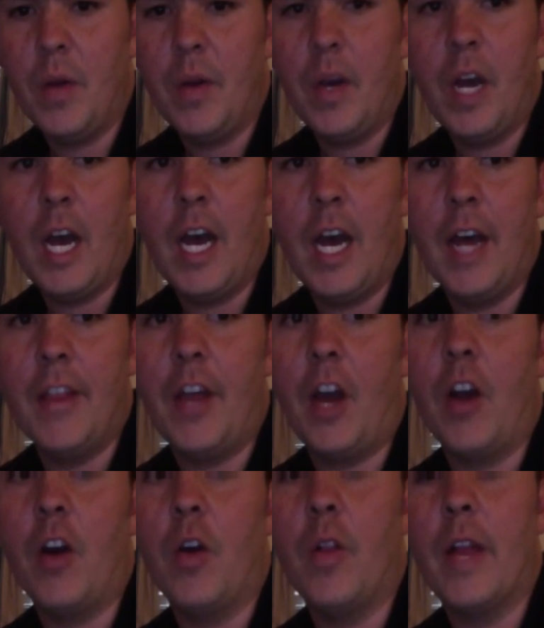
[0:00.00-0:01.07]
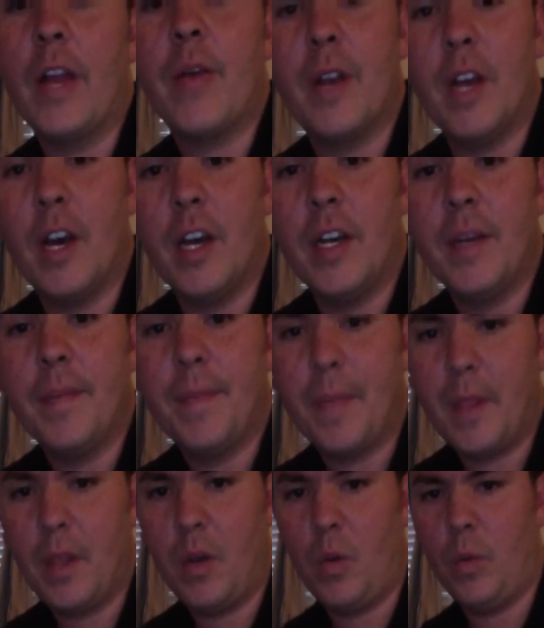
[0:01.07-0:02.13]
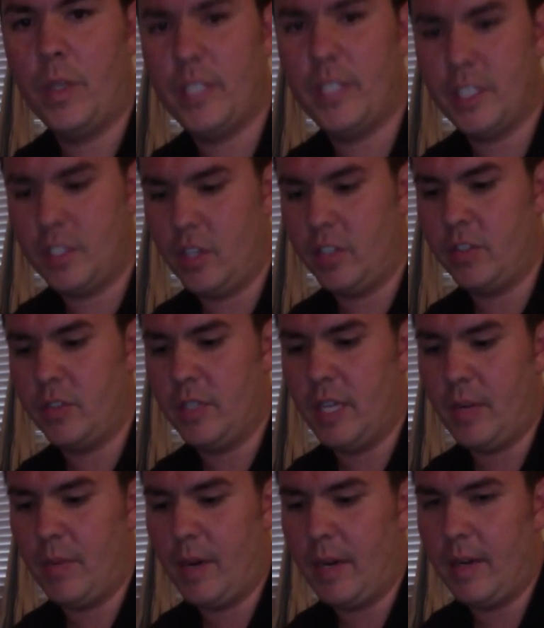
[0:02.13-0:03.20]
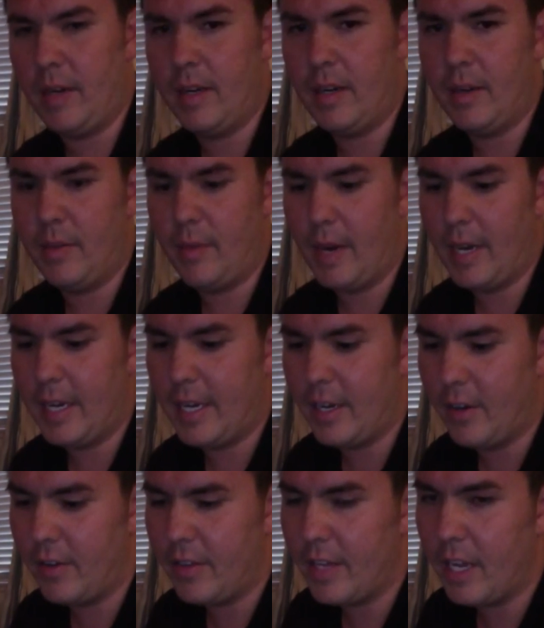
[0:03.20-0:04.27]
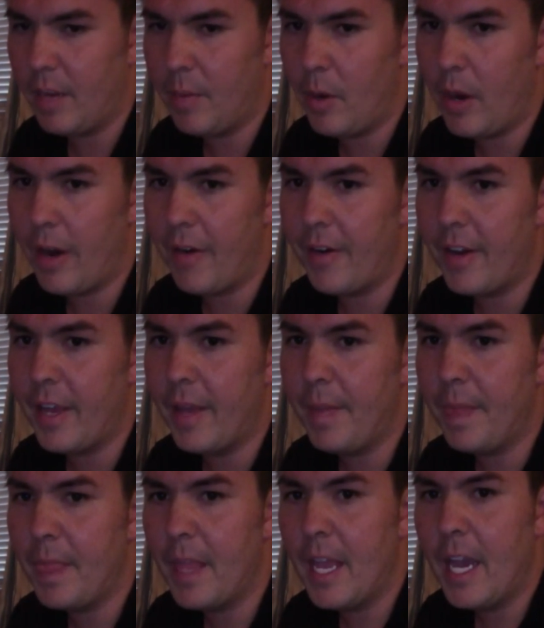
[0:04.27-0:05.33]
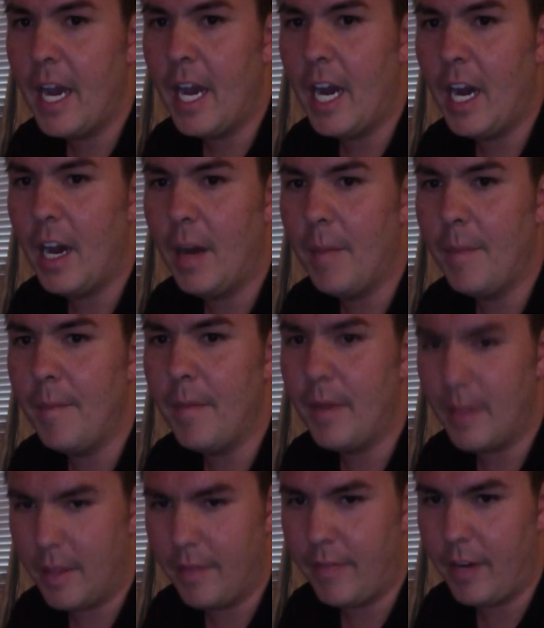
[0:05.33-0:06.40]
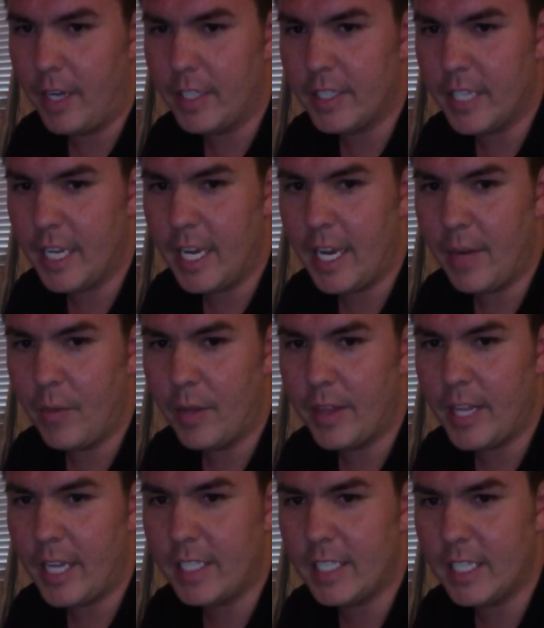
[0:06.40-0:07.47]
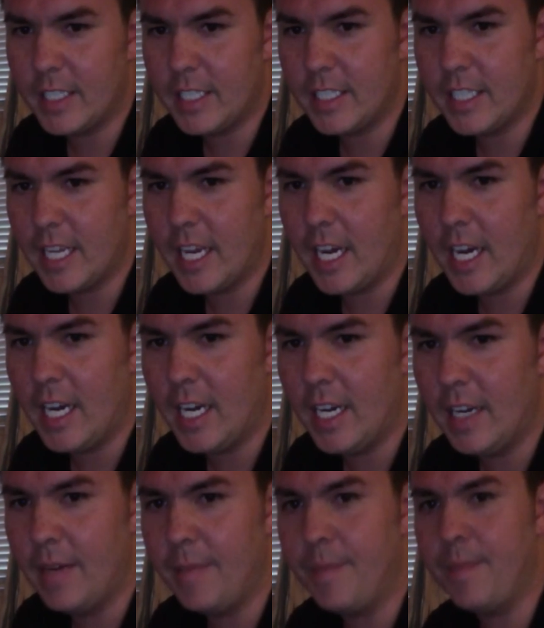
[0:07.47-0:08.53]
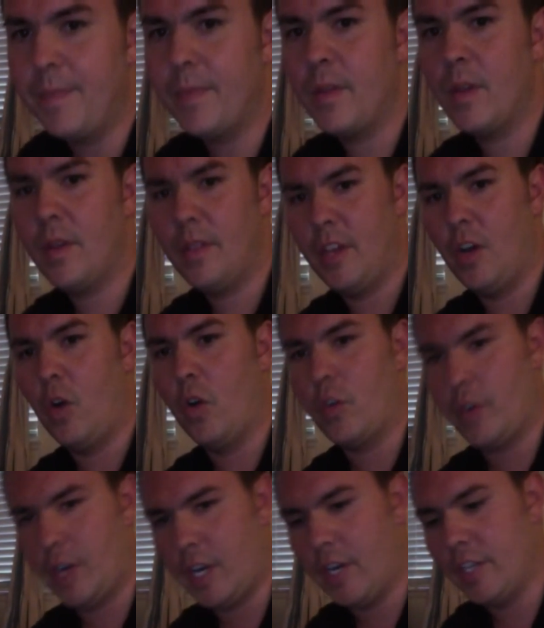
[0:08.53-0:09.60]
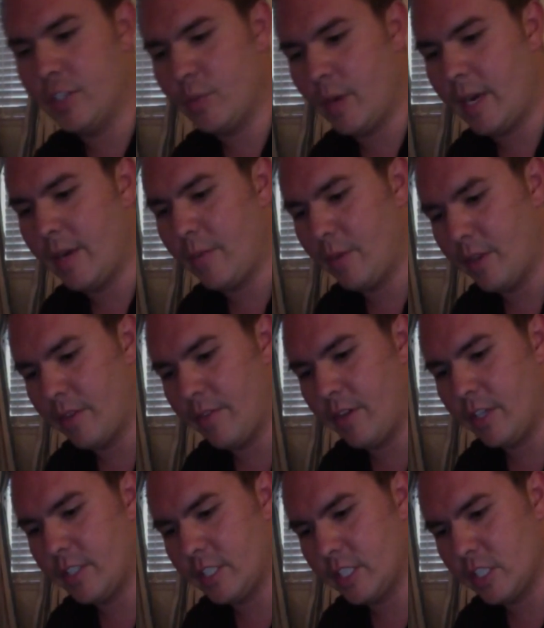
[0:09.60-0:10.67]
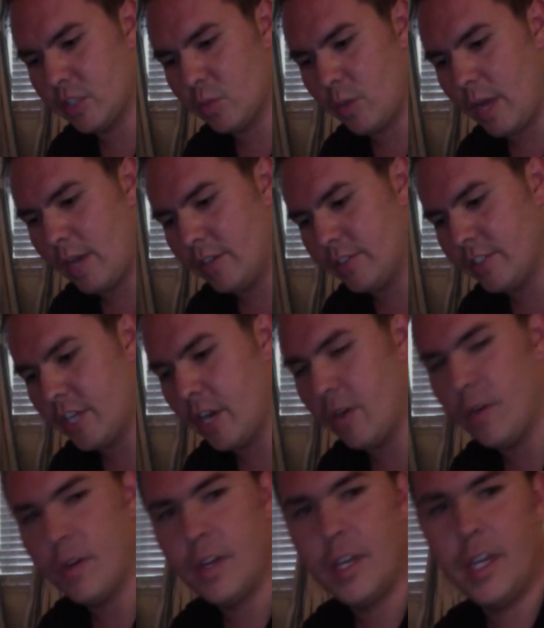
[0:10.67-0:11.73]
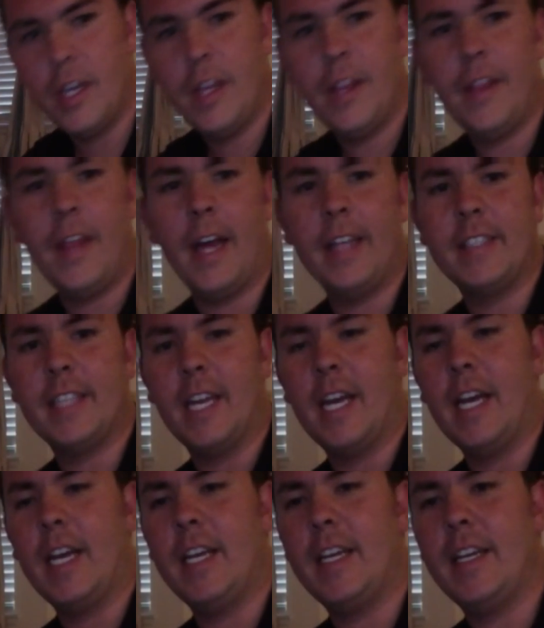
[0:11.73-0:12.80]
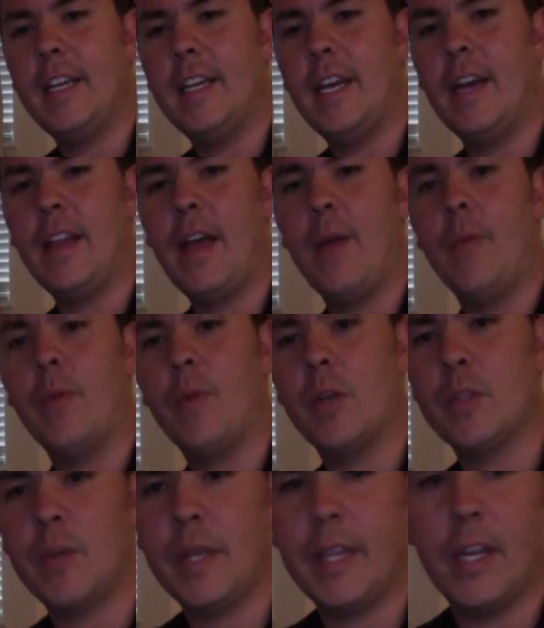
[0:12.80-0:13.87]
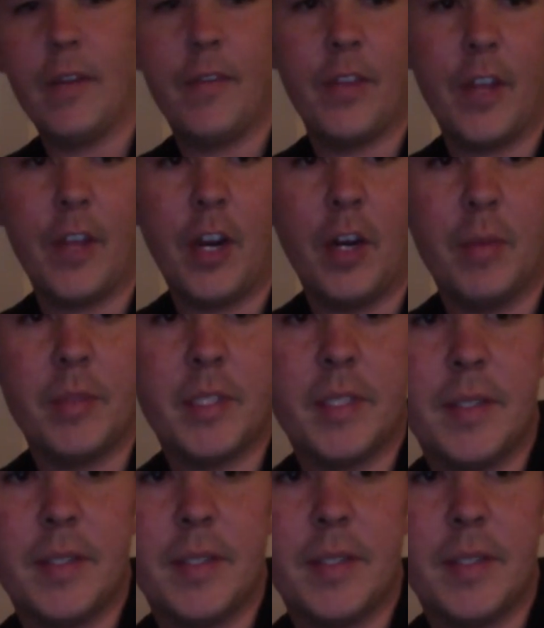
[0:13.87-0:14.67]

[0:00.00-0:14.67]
olecranon, which is also down right here in the elbow area, the fossa, and what that does is it the olecranon is right where the fossa is as well. So that's how that one works right there for the arms.